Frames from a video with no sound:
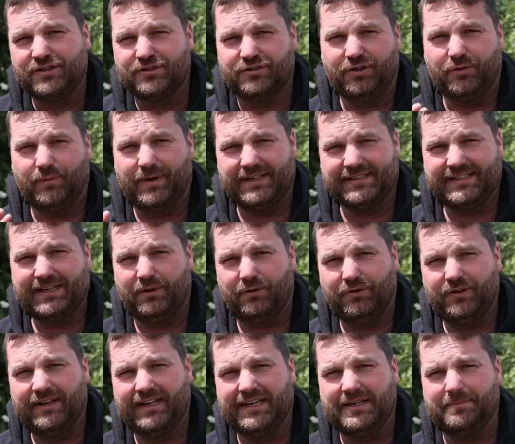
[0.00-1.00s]
so that when it's out
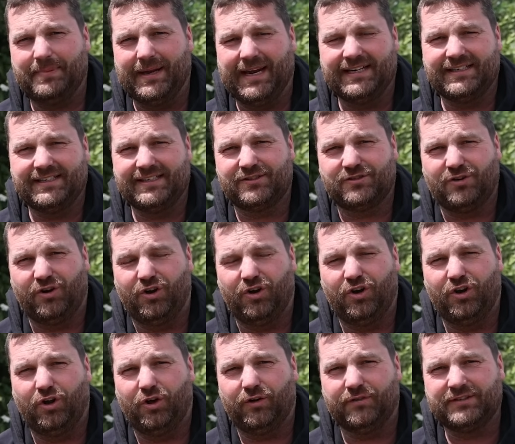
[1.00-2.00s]
on the lake bed, it's got a
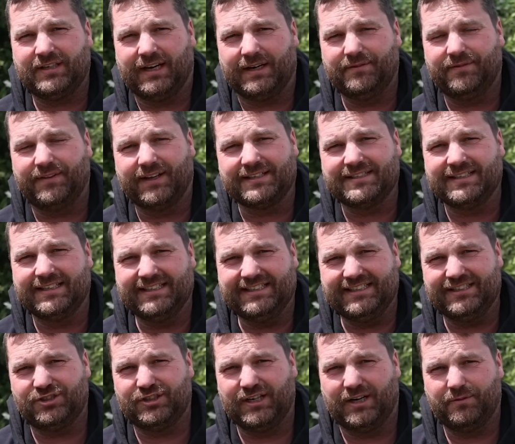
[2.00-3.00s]
lot of time for that to
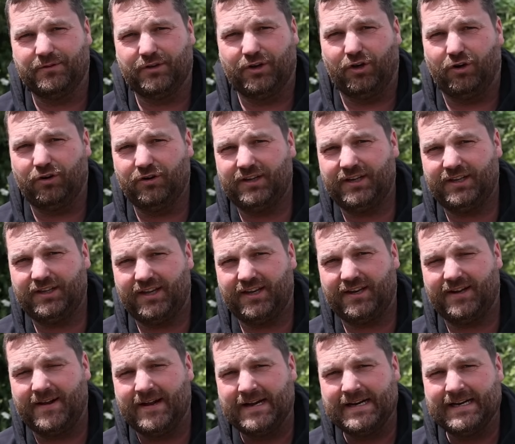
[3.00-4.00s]
leach out. The longer
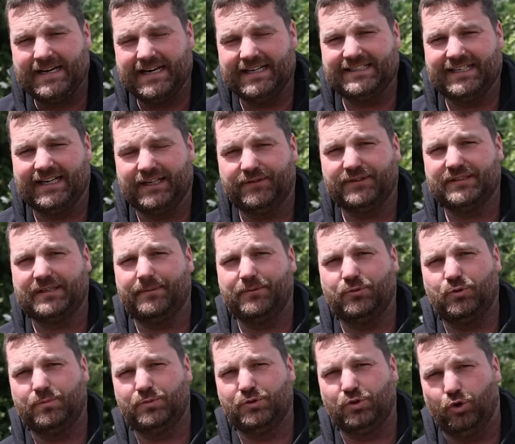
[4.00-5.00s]
that it takes for something
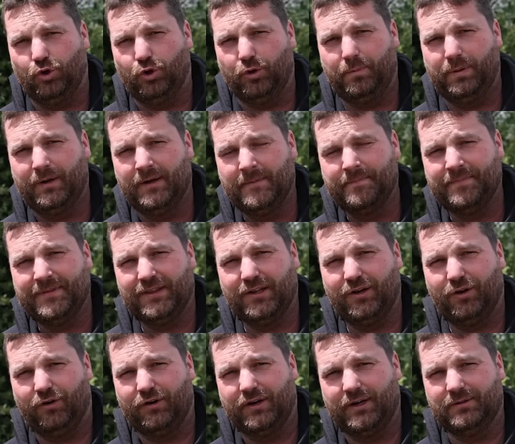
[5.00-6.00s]
to absorb, the
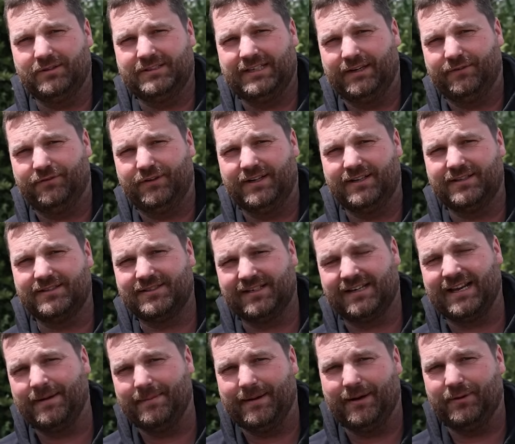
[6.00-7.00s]
longer it will take for it to
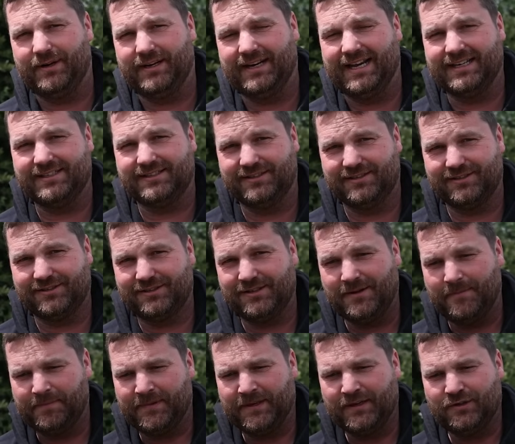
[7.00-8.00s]
come out in essence.
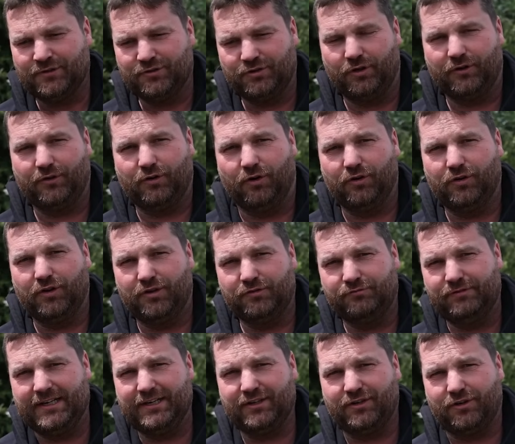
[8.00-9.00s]
So I've got
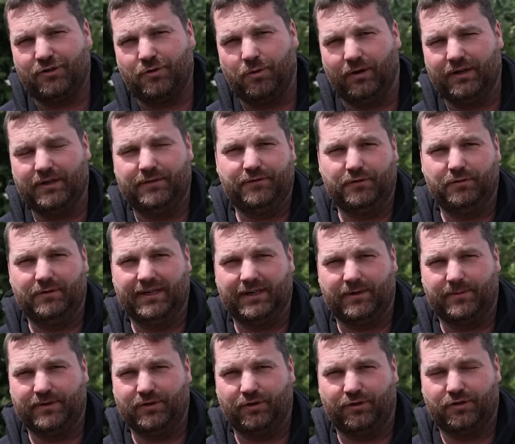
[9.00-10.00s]
really good quality food
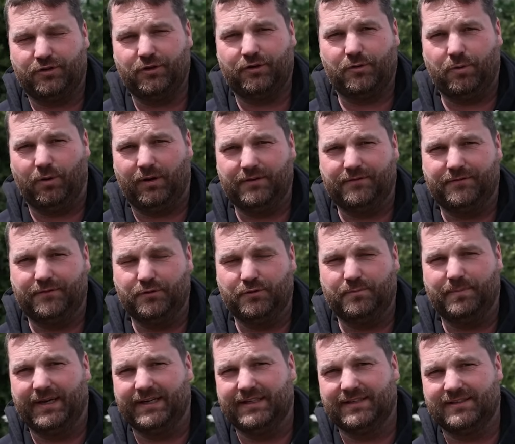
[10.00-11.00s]
liquid on a good quality
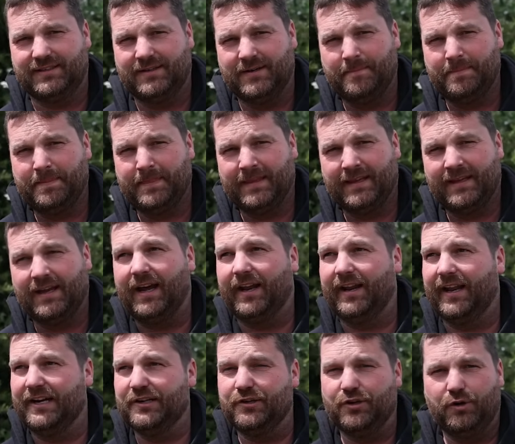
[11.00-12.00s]
food bait.
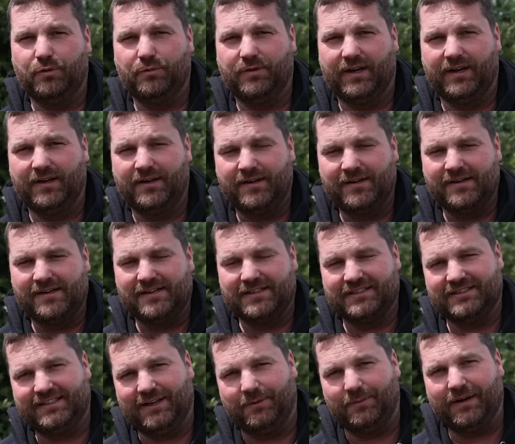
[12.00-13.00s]
And I know that,
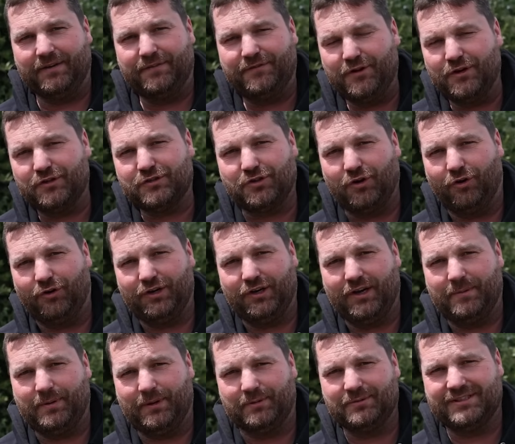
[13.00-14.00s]
as I say, when I first got
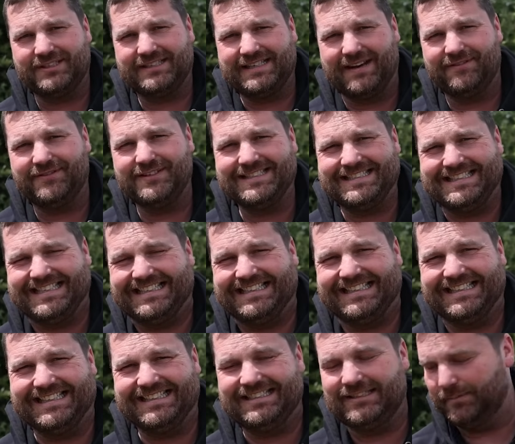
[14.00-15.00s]
here, I put a
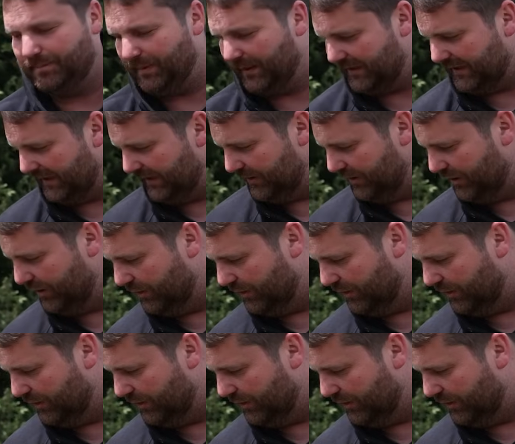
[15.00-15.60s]
17-litre bucket, you